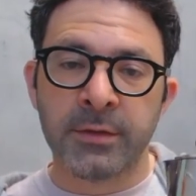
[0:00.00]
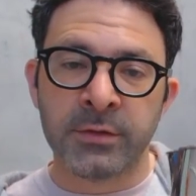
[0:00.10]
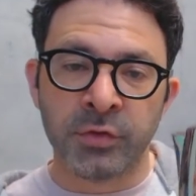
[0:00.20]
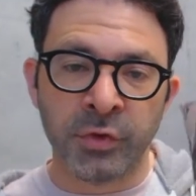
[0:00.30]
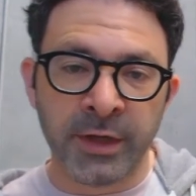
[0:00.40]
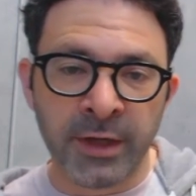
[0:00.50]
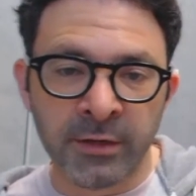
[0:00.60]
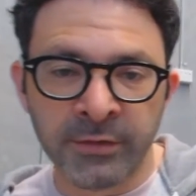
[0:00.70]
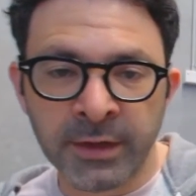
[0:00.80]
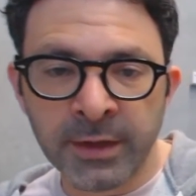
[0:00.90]
to drink out
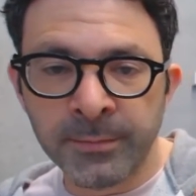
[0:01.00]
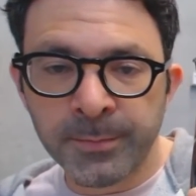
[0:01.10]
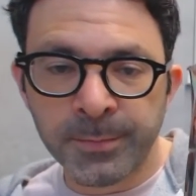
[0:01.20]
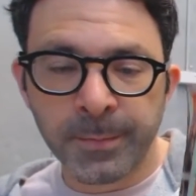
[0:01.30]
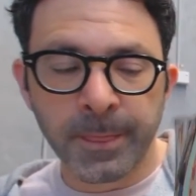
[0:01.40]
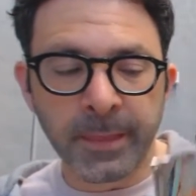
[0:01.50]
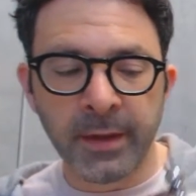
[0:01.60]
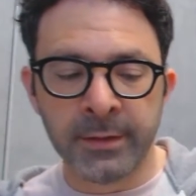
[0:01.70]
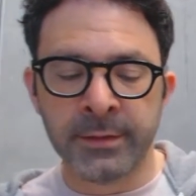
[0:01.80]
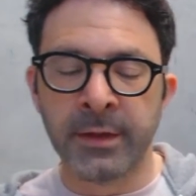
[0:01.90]
of again.
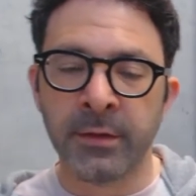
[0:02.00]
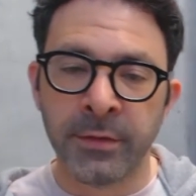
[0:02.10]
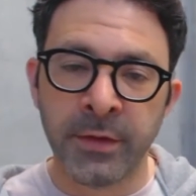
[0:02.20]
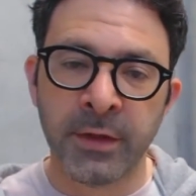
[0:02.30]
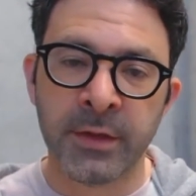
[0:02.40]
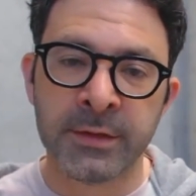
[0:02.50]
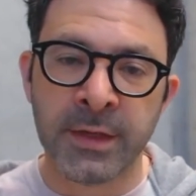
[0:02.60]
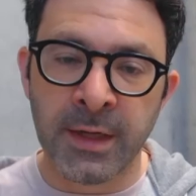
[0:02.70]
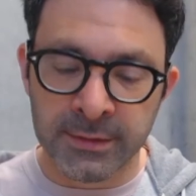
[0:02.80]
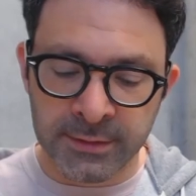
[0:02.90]
The other thing it's
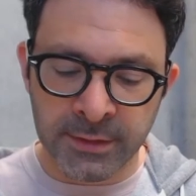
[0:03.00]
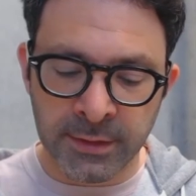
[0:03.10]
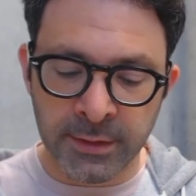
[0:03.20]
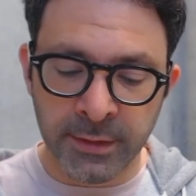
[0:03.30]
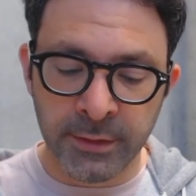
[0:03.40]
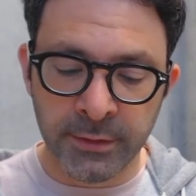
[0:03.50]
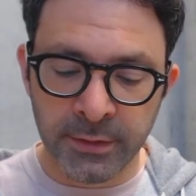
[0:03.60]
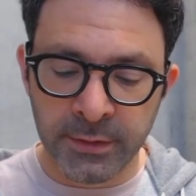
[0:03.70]
hard to clean